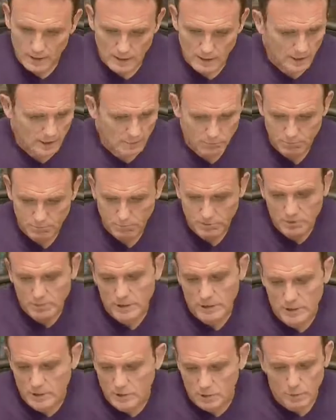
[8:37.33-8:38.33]
uh, some
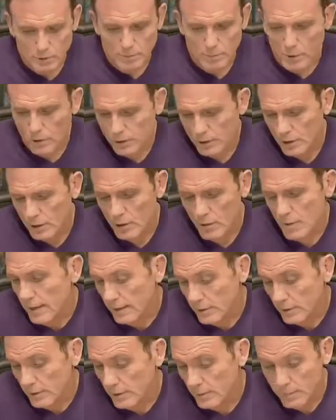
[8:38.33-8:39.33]
Cisco or Polycom, I
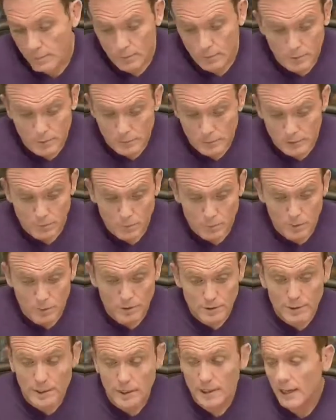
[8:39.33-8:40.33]
don't remember which one it
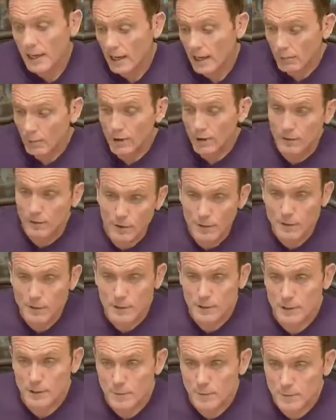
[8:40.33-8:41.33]
was, on one of our
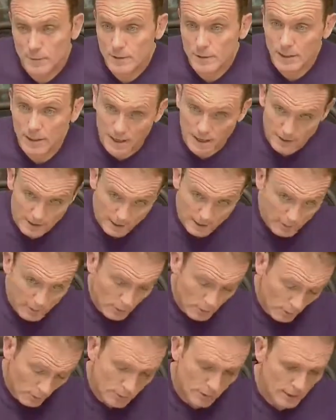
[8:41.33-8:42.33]
systems. And they
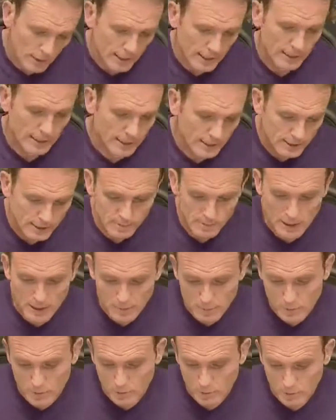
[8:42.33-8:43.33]
were also getting these
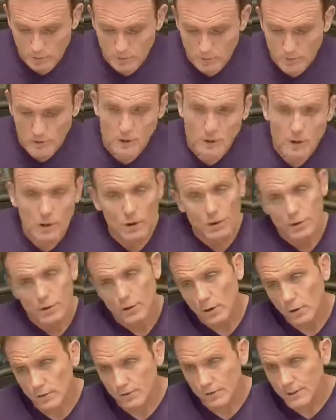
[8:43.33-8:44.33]
spam calls on
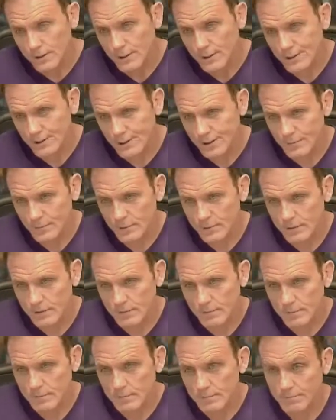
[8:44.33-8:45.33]
all of the
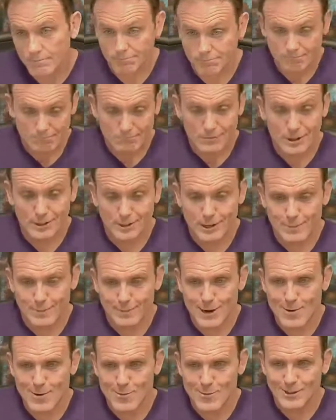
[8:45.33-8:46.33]
systems
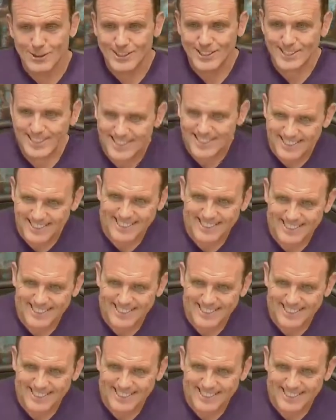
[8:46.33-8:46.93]
except ours.